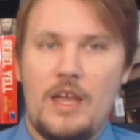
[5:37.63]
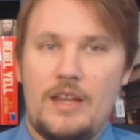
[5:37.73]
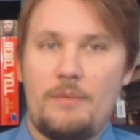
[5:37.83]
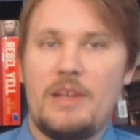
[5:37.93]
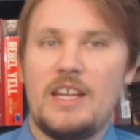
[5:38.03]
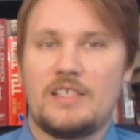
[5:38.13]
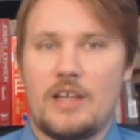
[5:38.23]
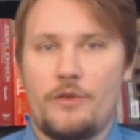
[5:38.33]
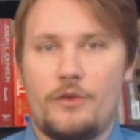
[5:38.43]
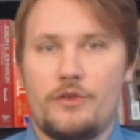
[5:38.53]
Now, many
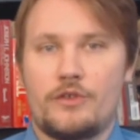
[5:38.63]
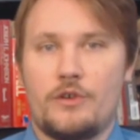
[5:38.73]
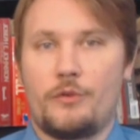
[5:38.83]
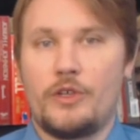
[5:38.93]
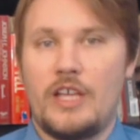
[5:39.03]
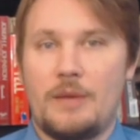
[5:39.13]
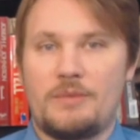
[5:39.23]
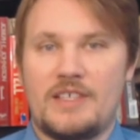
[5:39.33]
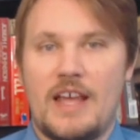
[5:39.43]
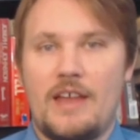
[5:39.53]
Southerners are really
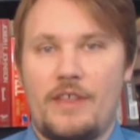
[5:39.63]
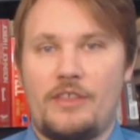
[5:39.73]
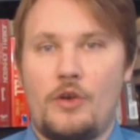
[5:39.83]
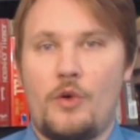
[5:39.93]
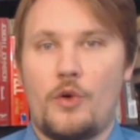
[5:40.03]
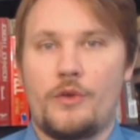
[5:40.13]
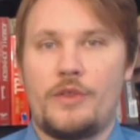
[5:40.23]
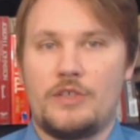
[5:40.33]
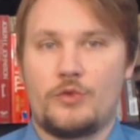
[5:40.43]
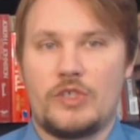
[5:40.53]
upset that the
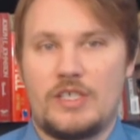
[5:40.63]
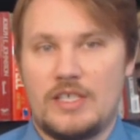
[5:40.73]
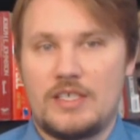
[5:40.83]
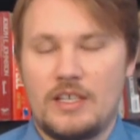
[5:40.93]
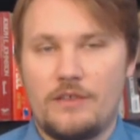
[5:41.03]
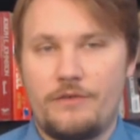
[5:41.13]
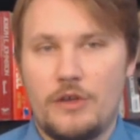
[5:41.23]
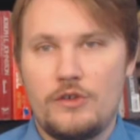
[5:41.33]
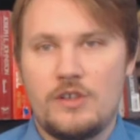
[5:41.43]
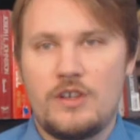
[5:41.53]
North is resisting the
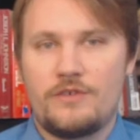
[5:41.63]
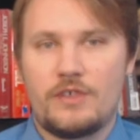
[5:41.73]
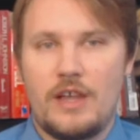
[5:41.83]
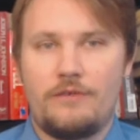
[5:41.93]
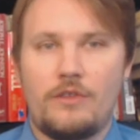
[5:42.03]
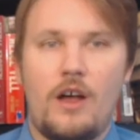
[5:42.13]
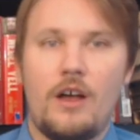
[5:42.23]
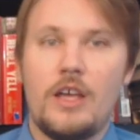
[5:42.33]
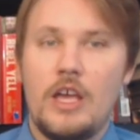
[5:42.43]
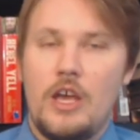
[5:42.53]
Fugitive Slave
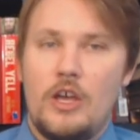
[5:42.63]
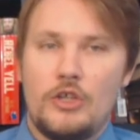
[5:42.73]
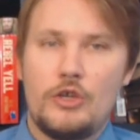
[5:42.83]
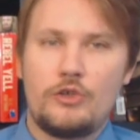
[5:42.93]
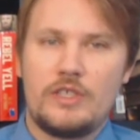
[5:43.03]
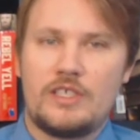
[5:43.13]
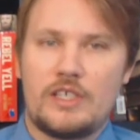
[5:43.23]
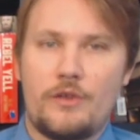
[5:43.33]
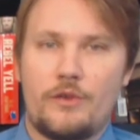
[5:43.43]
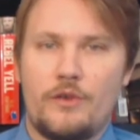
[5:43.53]
Law. Usually,
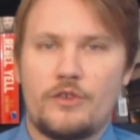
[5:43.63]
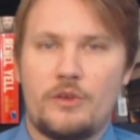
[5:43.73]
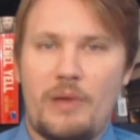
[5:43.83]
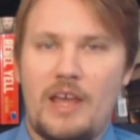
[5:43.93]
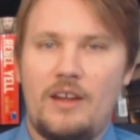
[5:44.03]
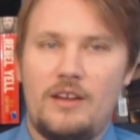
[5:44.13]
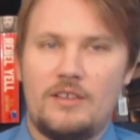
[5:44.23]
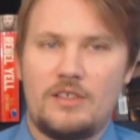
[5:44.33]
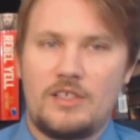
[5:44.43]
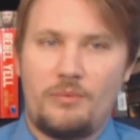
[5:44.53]
Southerners are painted
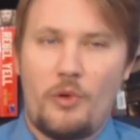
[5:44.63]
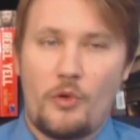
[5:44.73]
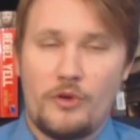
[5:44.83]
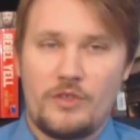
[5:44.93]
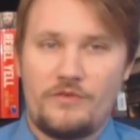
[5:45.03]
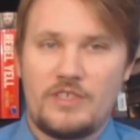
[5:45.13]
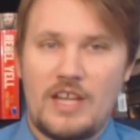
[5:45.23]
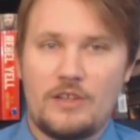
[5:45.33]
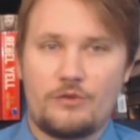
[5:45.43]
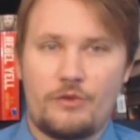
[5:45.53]
as the supporters of
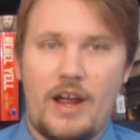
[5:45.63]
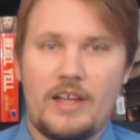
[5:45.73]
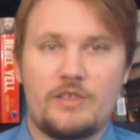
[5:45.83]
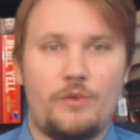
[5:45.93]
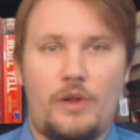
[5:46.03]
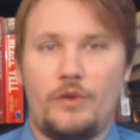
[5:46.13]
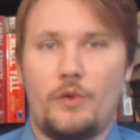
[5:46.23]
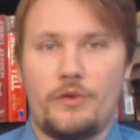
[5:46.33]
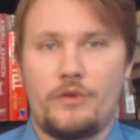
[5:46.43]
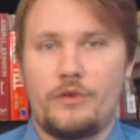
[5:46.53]
states' rights, while
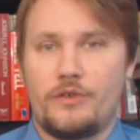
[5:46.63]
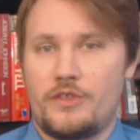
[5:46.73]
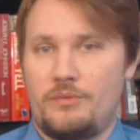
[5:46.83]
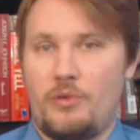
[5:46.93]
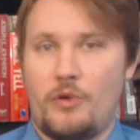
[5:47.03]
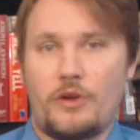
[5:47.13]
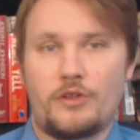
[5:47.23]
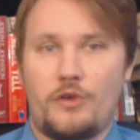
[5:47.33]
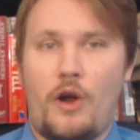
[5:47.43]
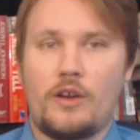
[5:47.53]
Northerners support a
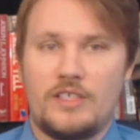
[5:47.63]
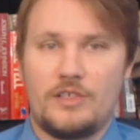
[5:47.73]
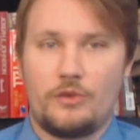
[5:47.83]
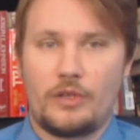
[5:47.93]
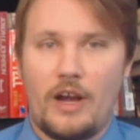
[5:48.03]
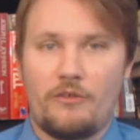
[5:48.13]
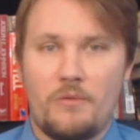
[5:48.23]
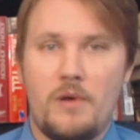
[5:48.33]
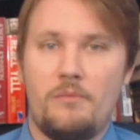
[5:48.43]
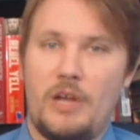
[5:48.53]
strong central
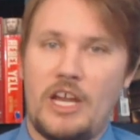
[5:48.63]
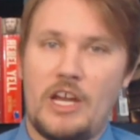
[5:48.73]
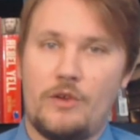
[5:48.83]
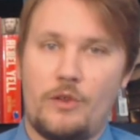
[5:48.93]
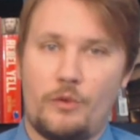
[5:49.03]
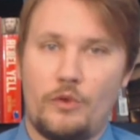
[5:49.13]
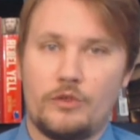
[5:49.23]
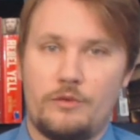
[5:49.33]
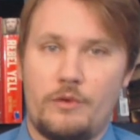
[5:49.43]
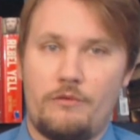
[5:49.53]
government, but here the
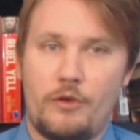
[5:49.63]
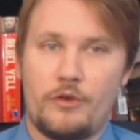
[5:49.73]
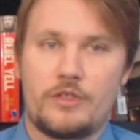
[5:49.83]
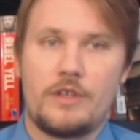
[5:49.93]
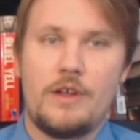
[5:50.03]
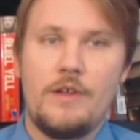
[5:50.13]
roles are reversed.